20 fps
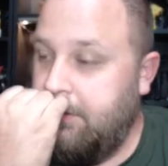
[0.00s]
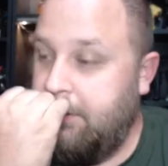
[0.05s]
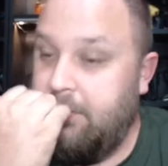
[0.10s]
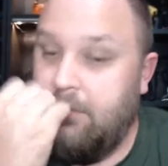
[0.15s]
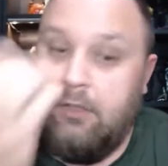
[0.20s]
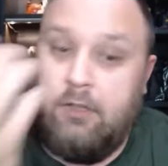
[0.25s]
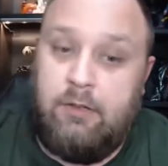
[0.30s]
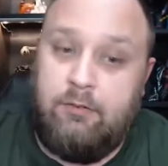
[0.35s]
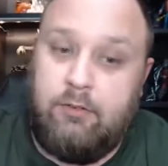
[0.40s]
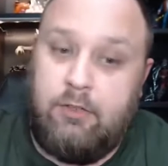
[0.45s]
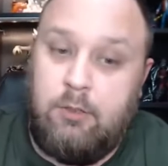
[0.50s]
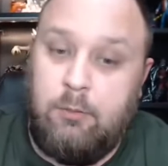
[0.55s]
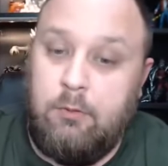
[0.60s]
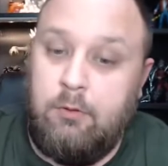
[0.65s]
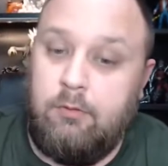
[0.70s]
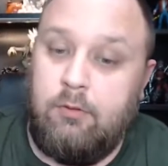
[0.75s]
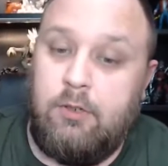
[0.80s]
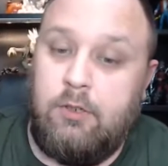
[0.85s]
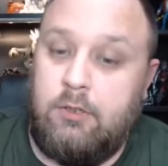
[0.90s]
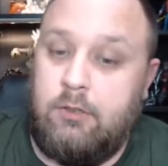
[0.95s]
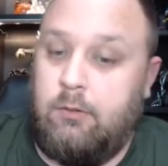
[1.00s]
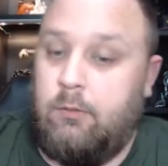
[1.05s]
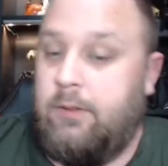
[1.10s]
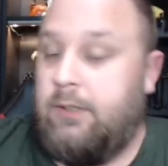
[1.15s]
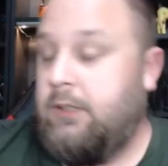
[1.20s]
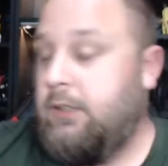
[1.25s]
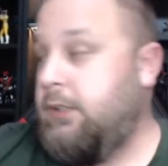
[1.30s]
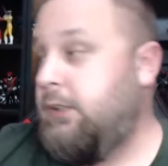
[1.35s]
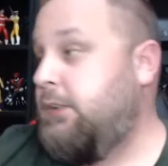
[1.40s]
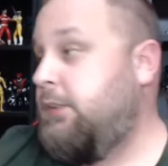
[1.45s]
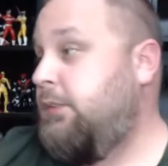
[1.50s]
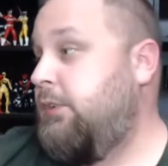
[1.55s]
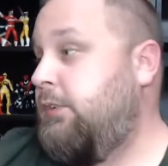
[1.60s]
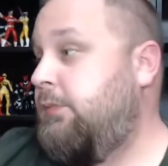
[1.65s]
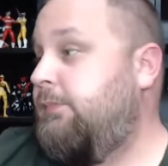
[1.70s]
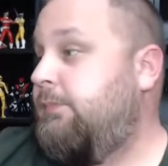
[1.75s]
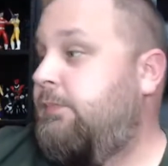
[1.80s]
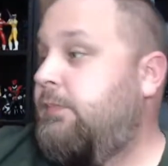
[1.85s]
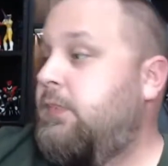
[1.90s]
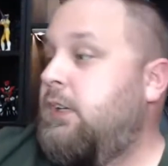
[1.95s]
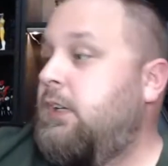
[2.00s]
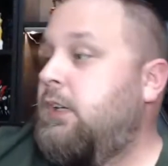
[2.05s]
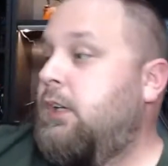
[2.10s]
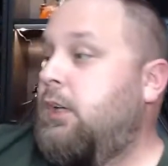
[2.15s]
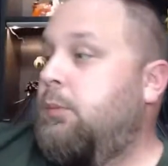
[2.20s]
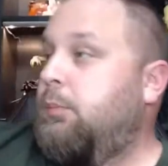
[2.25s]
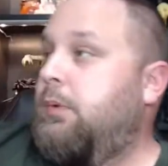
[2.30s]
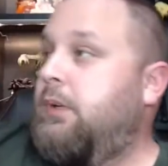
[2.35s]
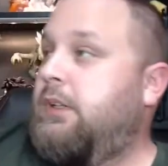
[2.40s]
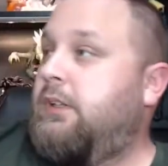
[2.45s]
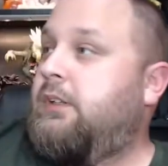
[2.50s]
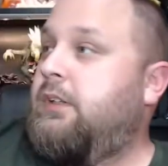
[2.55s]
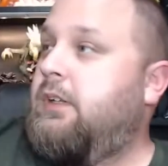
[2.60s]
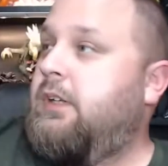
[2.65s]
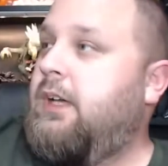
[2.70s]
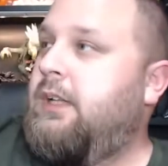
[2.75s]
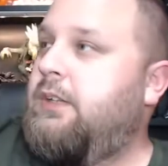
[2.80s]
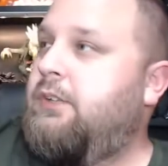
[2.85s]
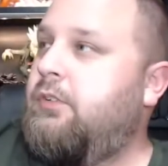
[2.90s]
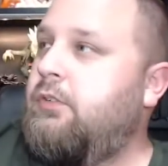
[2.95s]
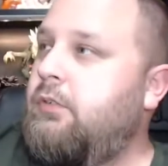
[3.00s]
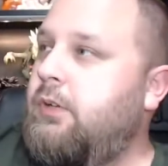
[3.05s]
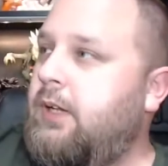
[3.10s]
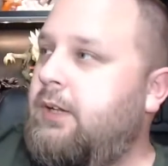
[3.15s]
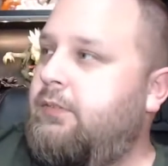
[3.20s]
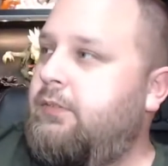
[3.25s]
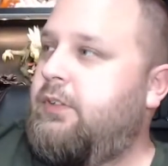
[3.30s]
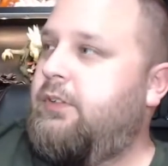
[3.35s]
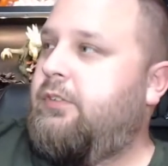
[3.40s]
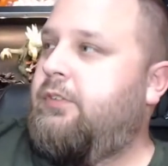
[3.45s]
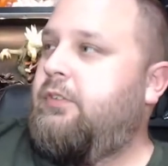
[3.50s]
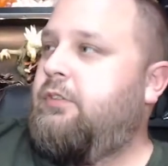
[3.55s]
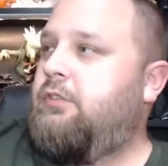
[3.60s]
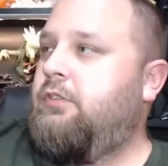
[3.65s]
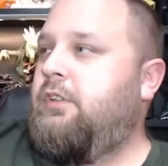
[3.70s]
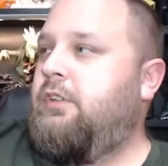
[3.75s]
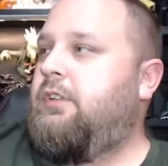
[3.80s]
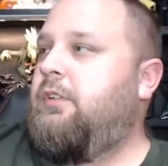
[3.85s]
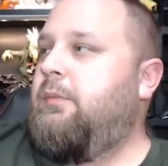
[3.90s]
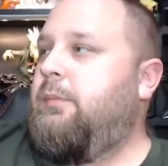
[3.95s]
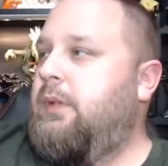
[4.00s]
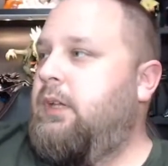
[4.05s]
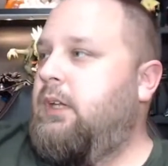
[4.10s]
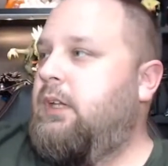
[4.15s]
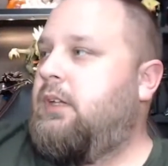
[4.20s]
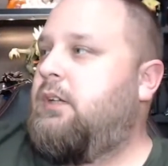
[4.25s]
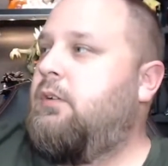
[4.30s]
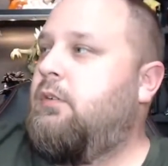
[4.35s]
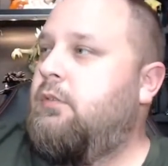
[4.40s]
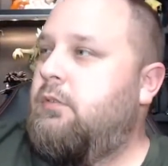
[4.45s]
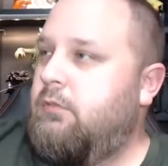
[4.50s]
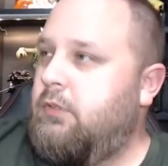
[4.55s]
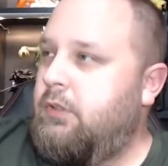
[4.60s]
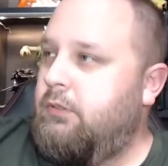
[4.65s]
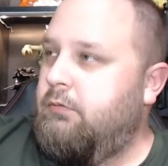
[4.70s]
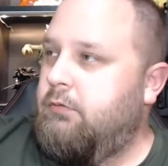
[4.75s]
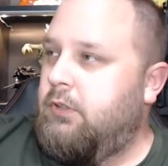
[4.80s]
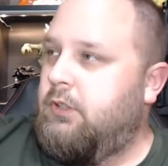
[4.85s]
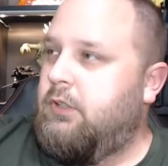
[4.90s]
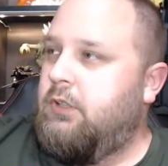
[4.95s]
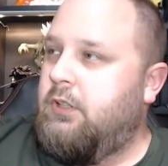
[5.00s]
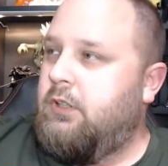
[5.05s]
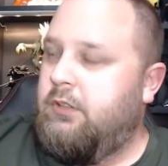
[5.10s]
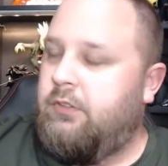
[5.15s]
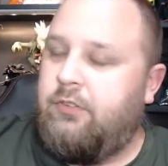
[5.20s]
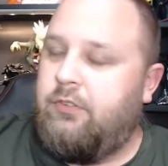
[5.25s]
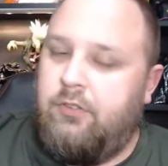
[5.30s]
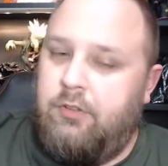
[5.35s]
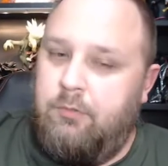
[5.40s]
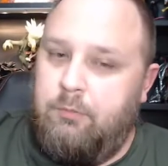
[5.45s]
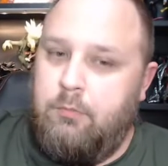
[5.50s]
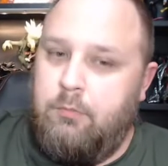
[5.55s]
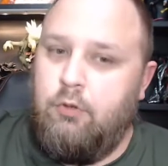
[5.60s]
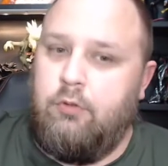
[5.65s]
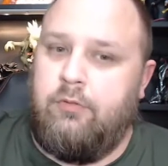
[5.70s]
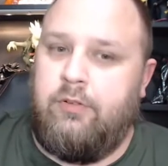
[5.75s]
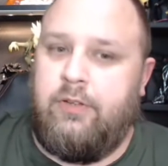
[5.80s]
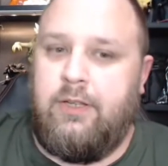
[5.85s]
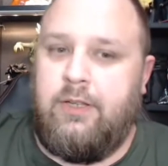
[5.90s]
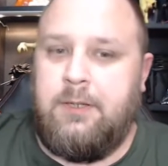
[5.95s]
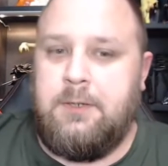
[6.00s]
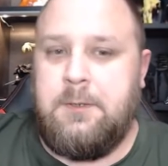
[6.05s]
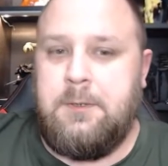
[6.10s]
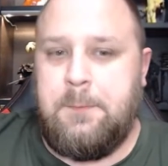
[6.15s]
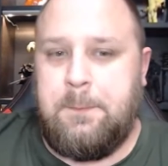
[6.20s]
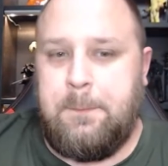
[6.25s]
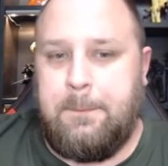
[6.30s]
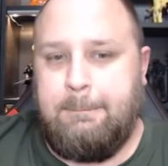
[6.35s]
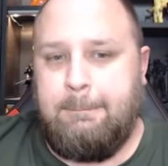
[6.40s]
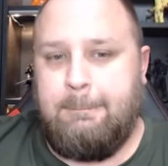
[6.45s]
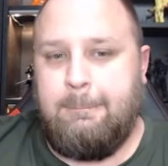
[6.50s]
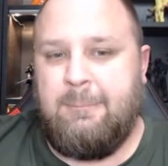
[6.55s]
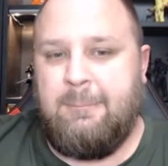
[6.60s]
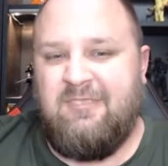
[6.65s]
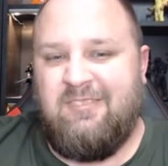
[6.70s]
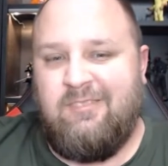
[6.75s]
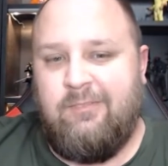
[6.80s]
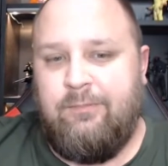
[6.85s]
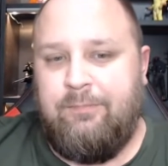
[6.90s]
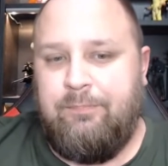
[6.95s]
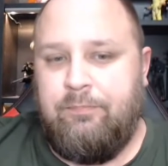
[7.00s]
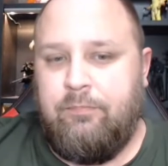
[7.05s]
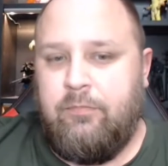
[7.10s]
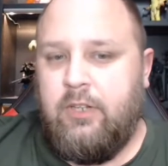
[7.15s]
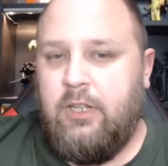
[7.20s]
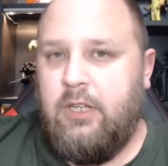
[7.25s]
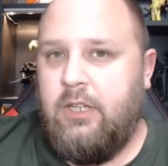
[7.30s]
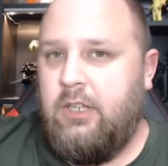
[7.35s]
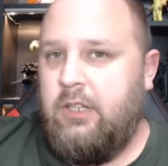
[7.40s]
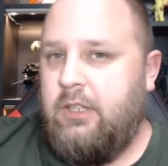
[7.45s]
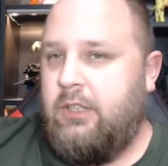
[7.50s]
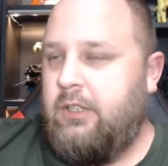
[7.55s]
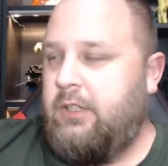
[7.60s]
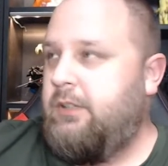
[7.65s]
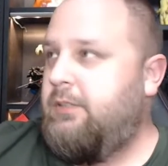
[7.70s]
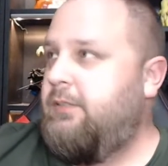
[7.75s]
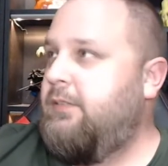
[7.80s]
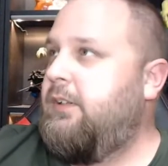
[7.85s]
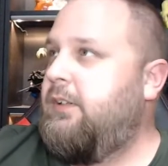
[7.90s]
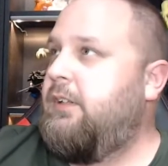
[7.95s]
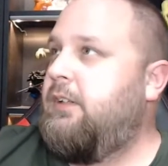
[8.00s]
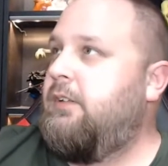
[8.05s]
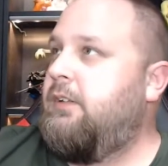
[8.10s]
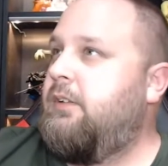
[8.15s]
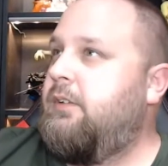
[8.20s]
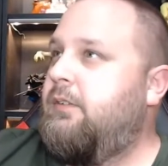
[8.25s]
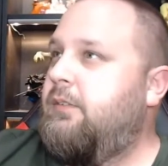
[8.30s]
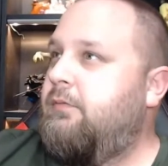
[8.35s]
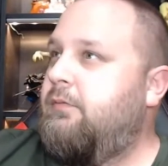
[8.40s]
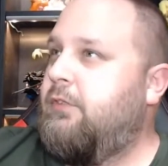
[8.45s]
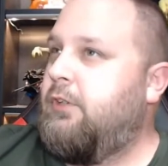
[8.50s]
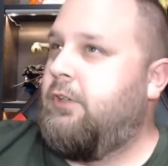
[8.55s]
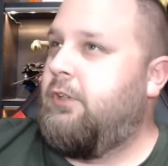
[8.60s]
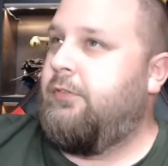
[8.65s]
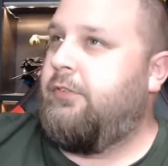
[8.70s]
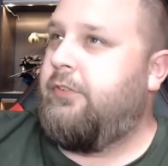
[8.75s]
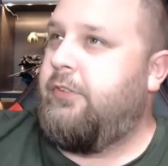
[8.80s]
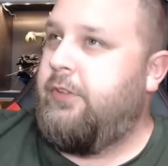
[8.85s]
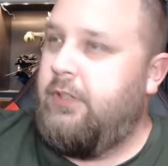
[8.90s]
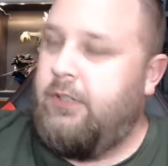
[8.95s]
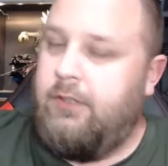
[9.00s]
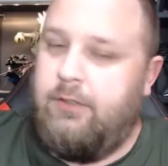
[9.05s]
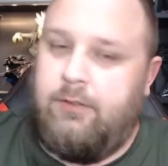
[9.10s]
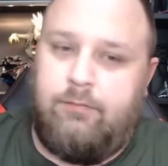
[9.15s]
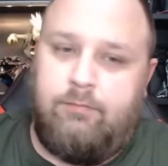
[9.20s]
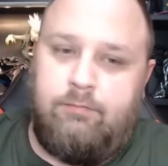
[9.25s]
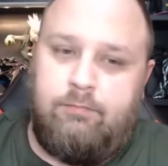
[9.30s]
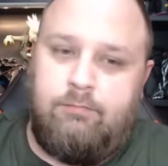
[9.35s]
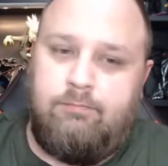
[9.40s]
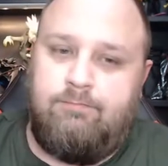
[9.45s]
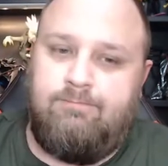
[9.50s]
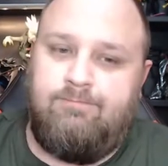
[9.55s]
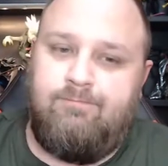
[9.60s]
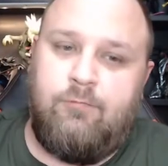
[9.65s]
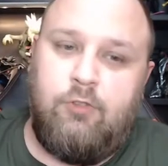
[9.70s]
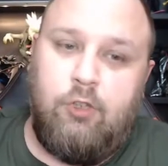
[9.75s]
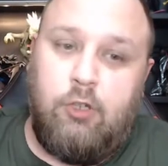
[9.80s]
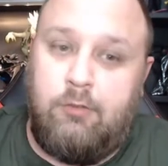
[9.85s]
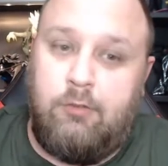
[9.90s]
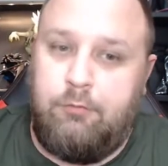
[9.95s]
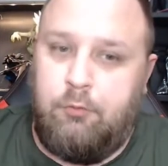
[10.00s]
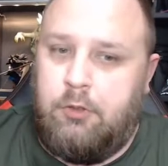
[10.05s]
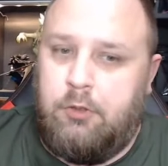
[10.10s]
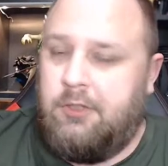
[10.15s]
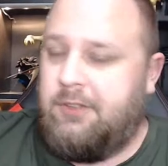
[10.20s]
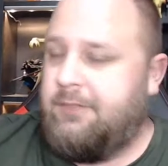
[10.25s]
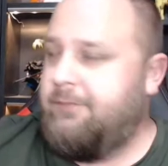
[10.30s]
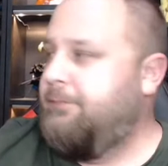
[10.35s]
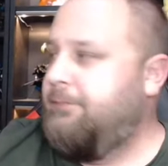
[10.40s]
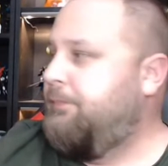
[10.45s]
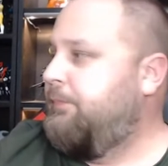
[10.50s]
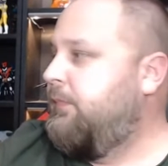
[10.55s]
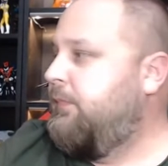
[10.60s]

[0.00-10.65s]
And y'all haven't come over in a little while, Eric. So, but I do have a decision to make in regards to moving, and it involves the Toph wall.